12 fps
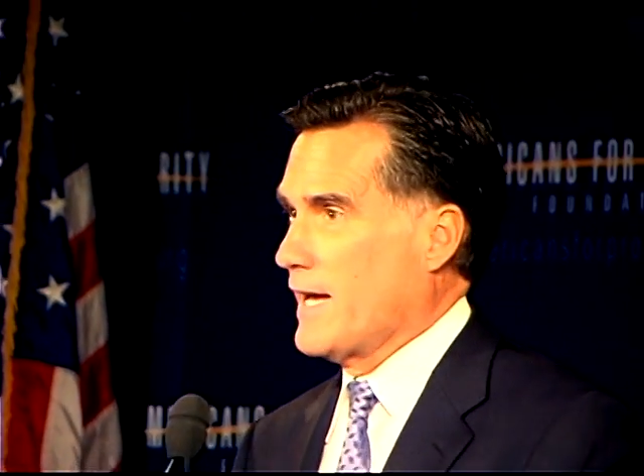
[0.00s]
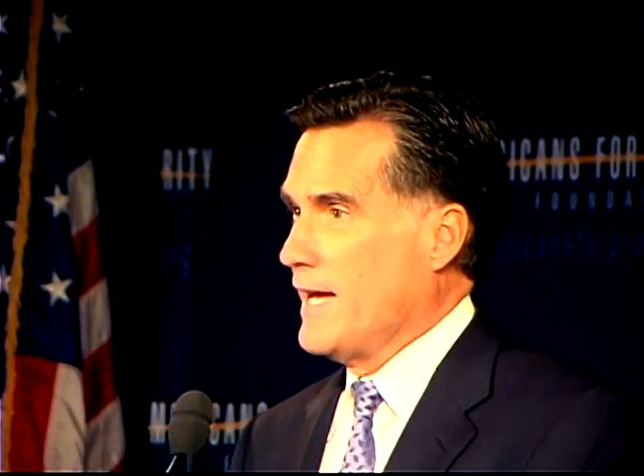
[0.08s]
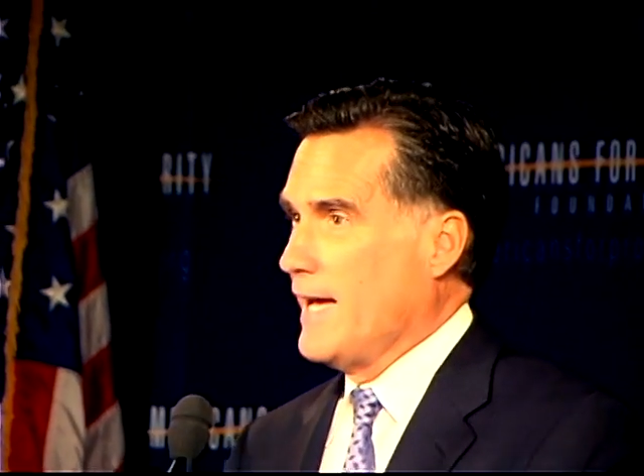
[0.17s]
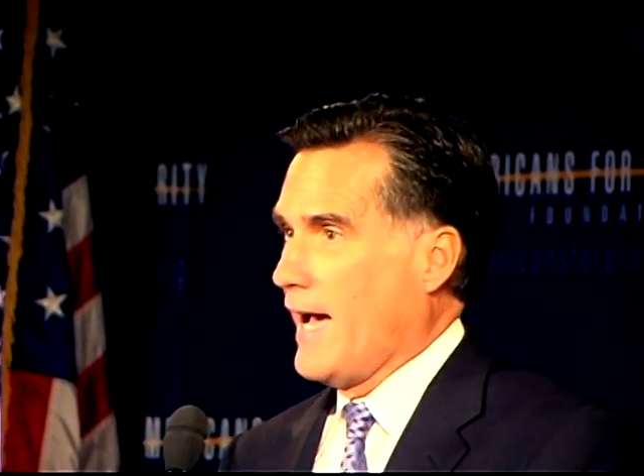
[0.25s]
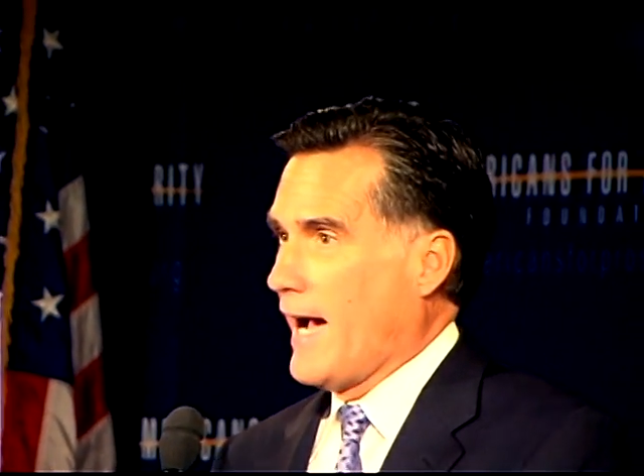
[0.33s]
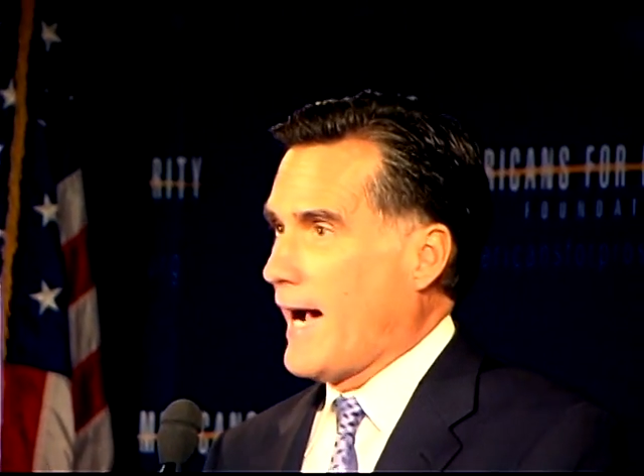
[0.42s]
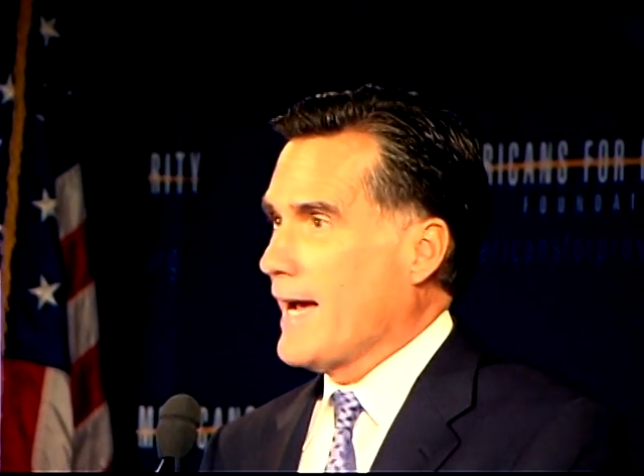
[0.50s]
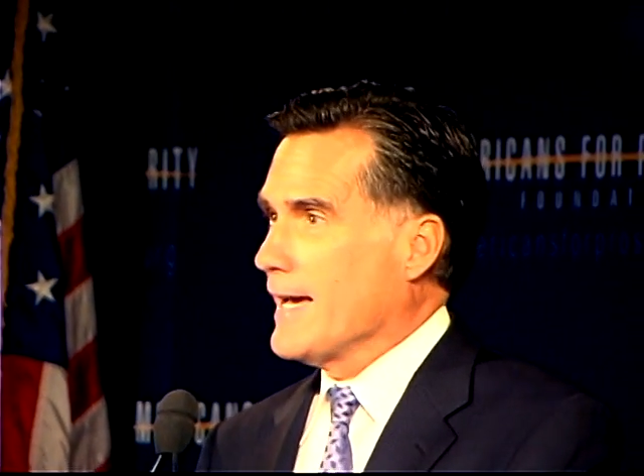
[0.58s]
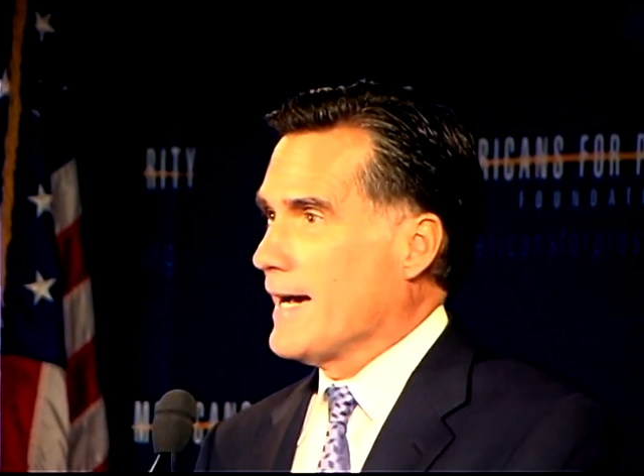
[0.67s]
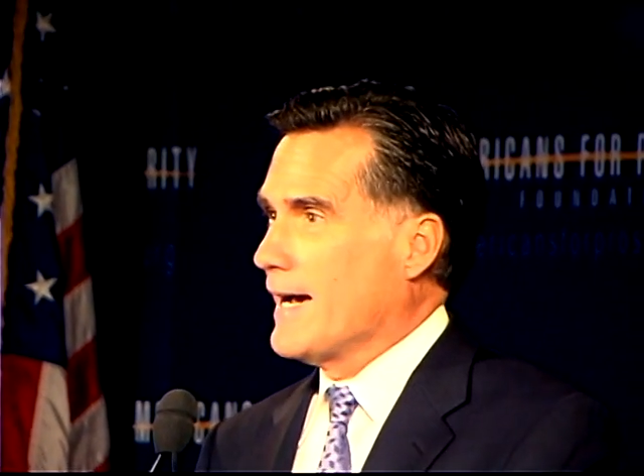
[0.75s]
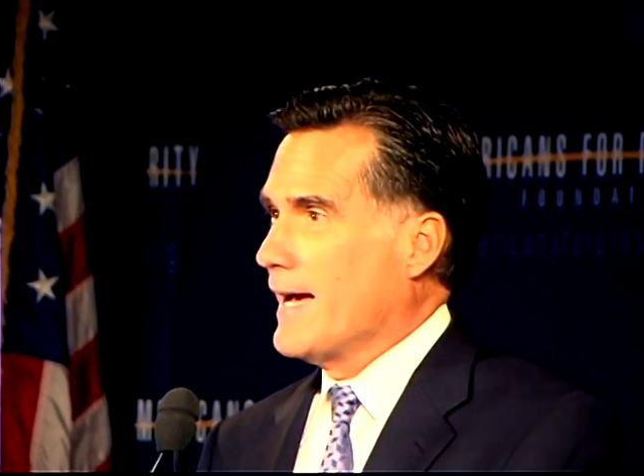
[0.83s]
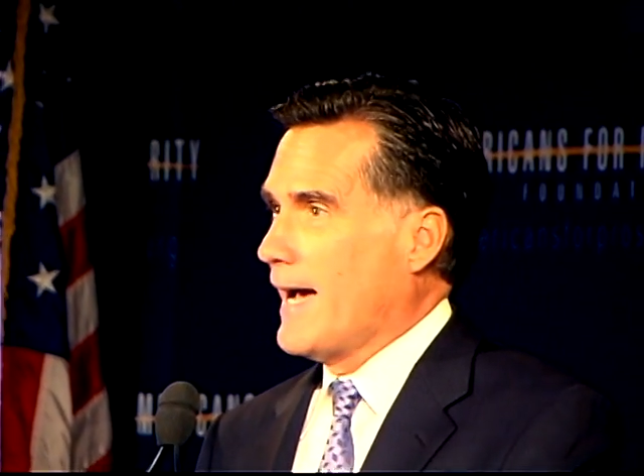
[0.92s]

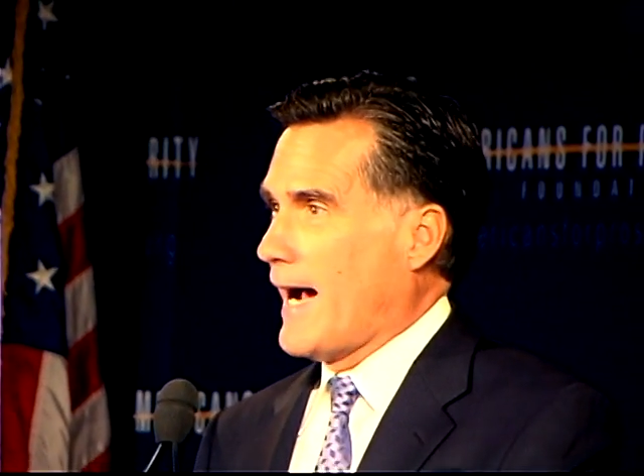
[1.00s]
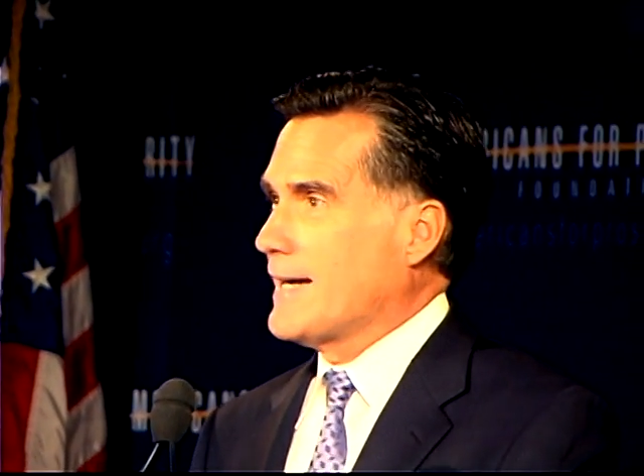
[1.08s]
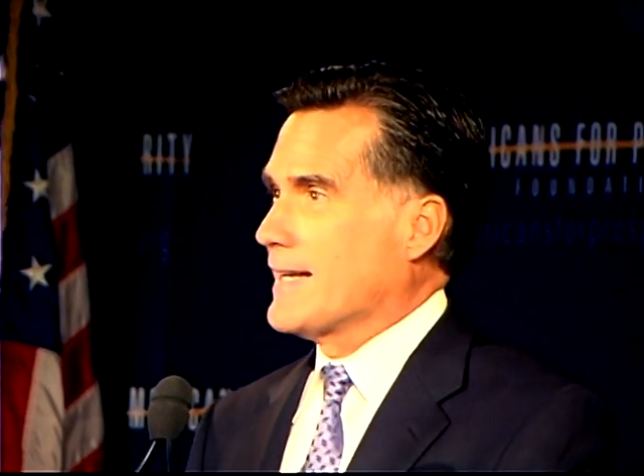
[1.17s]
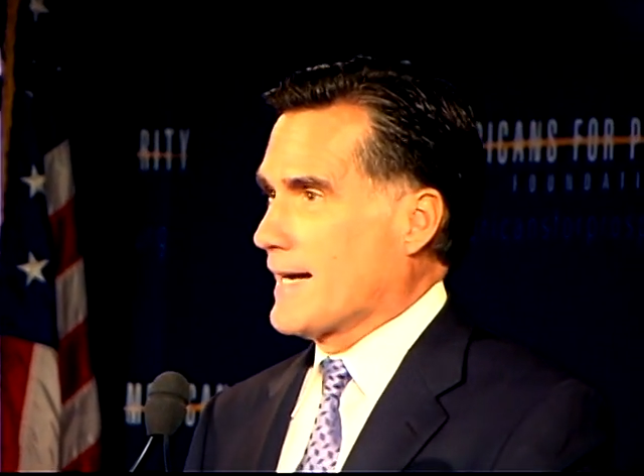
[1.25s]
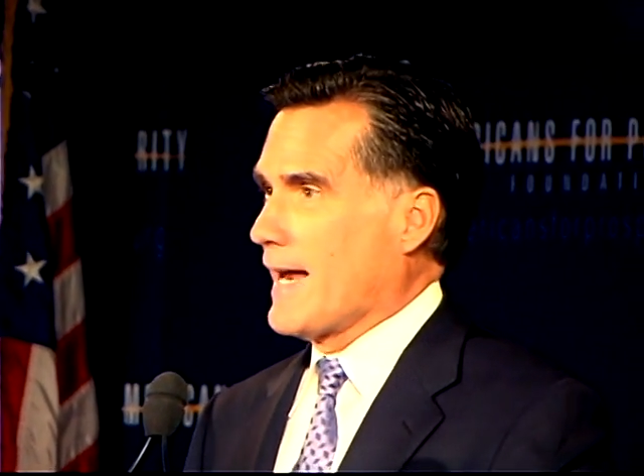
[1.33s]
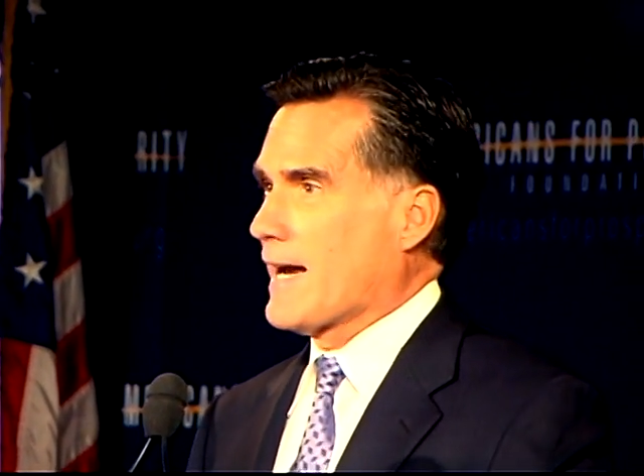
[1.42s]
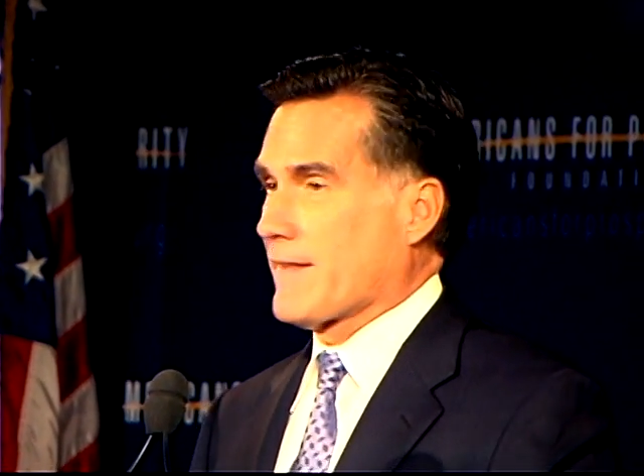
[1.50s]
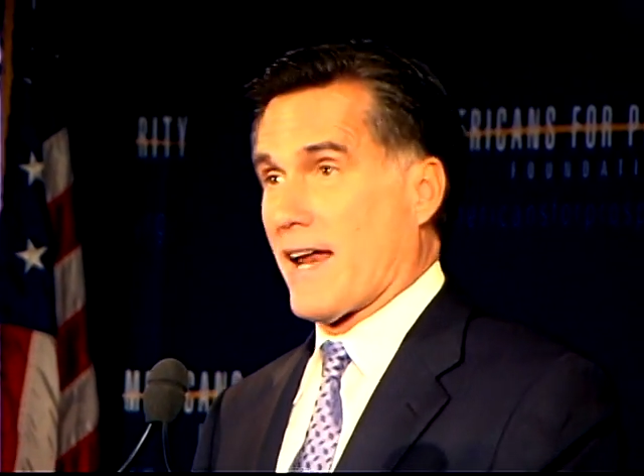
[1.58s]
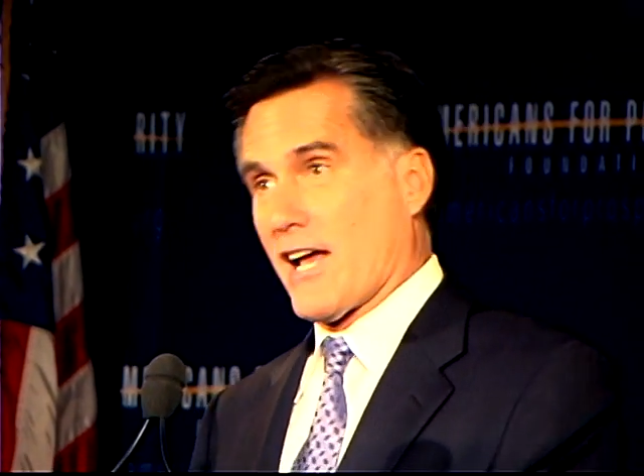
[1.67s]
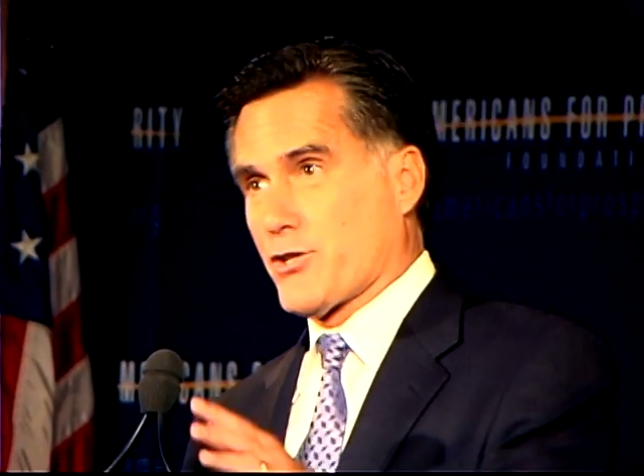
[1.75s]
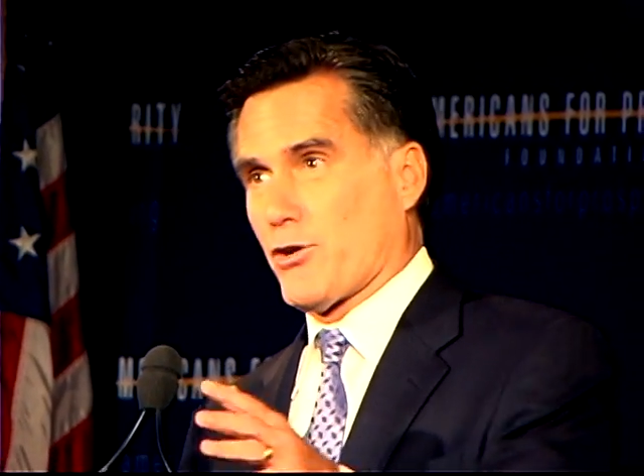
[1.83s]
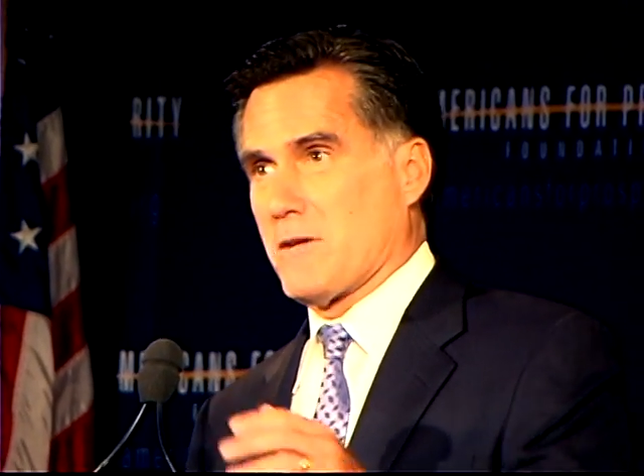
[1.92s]
I did a lot of that.
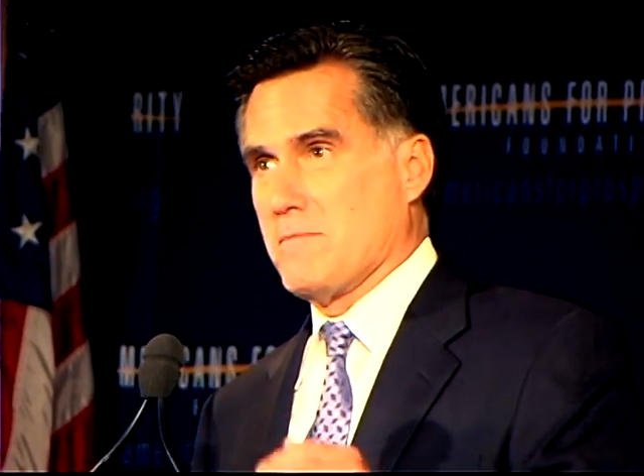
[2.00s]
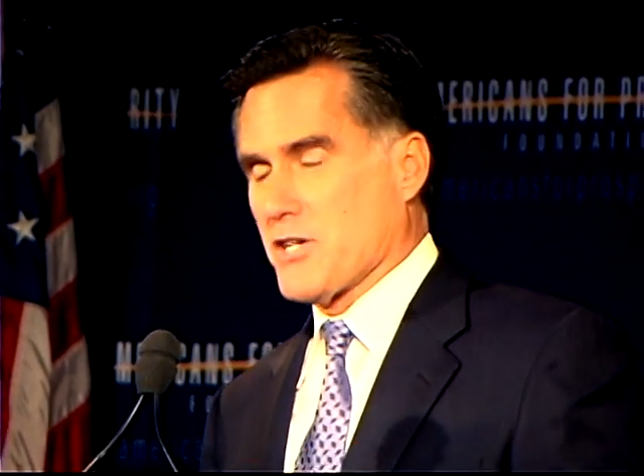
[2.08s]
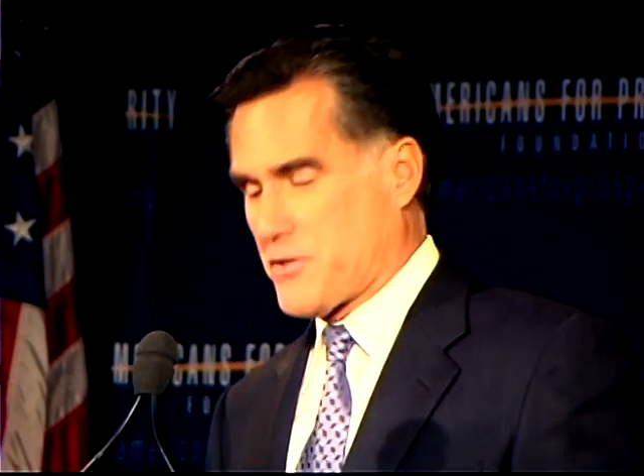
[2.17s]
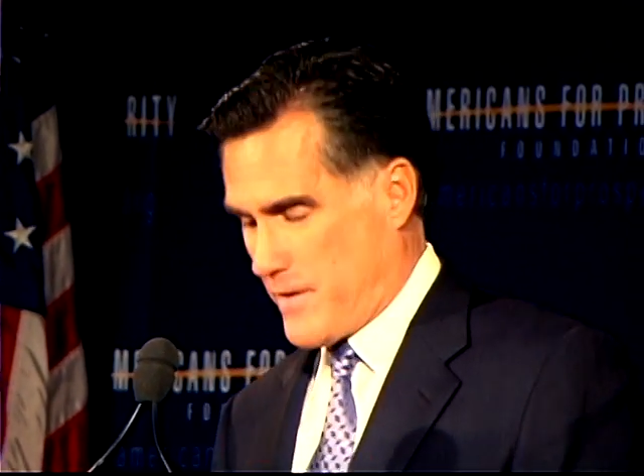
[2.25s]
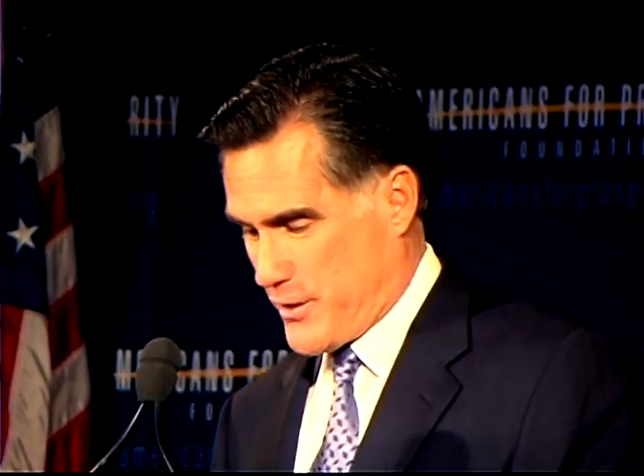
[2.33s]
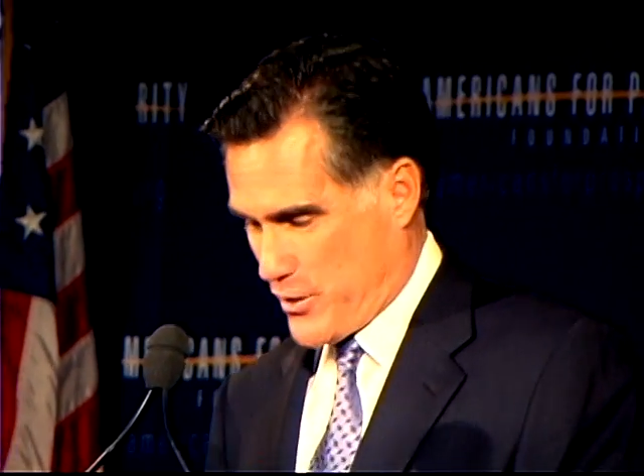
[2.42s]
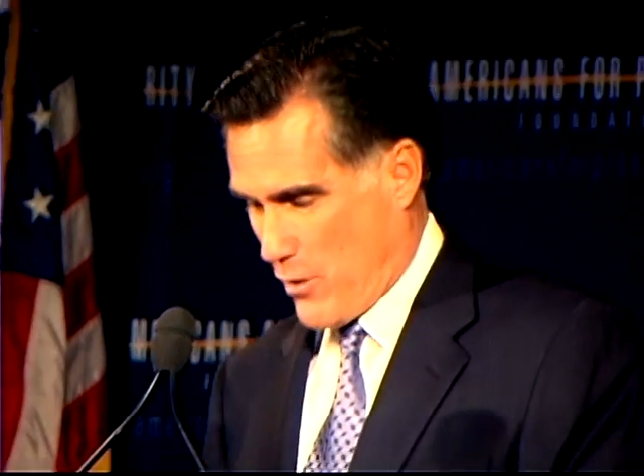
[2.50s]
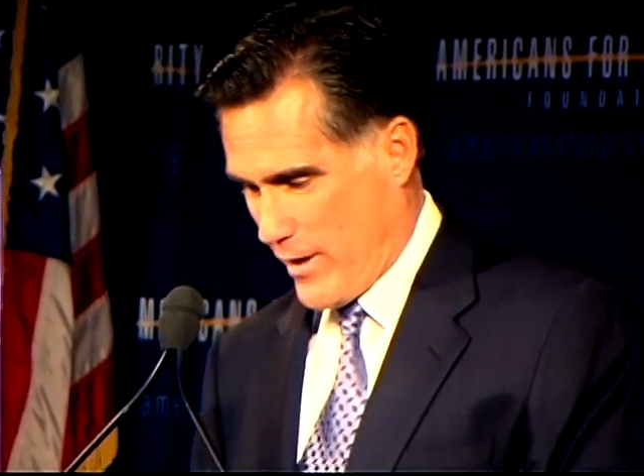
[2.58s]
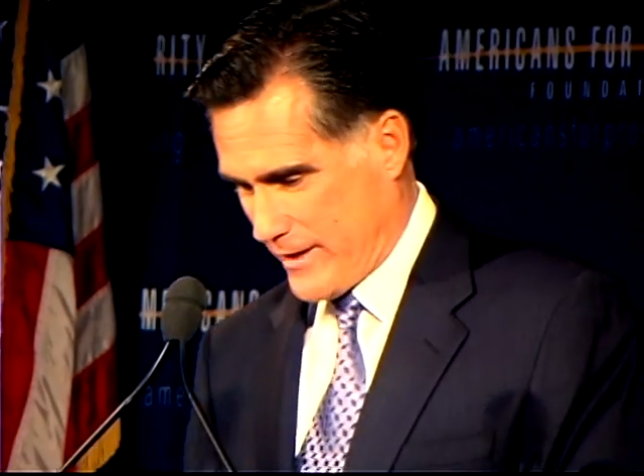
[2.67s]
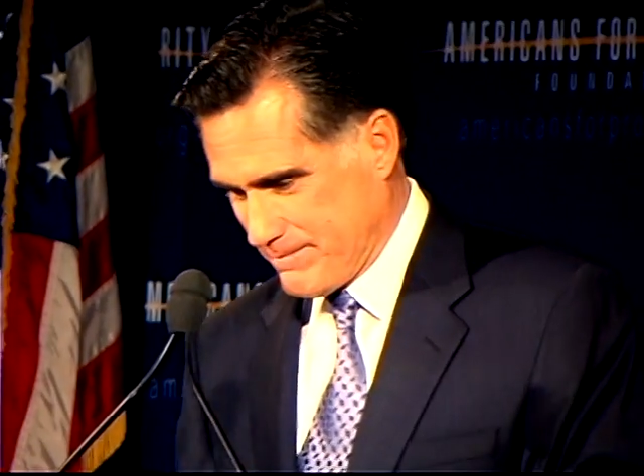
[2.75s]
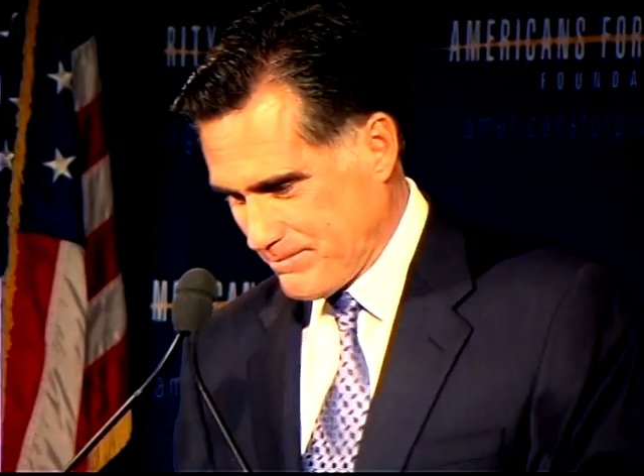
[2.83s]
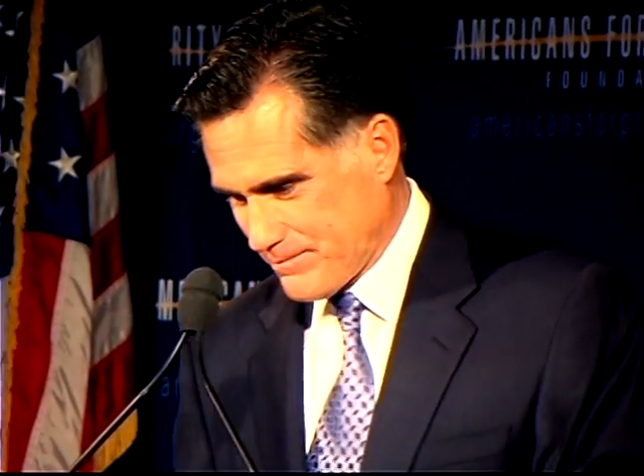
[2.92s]
I sort of miss vetoing.